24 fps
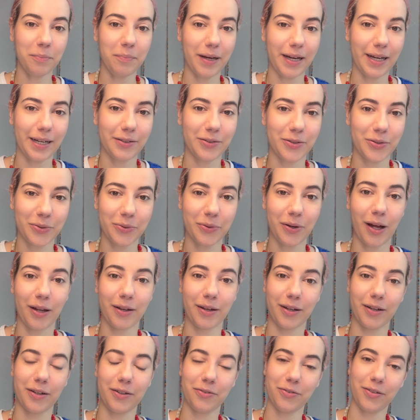back to
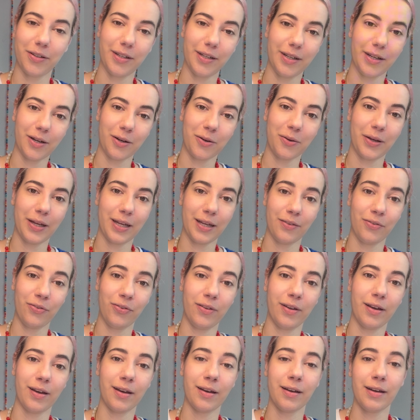another video in
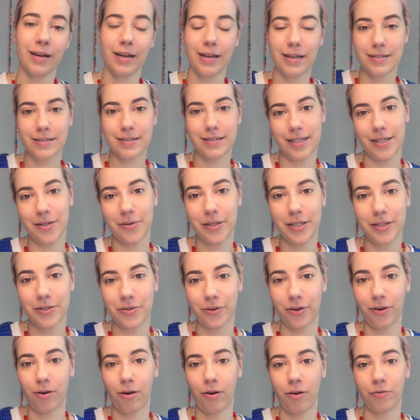the series
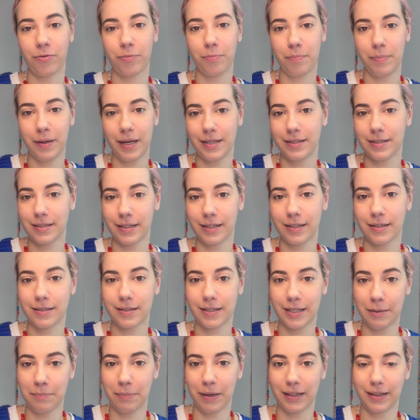of basic
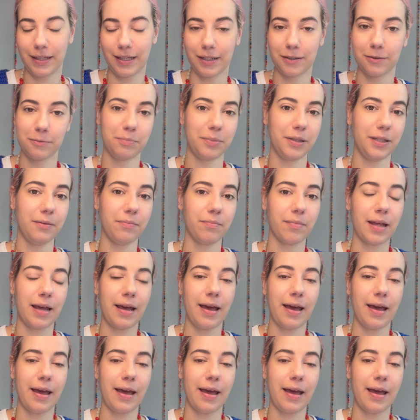schema therapy.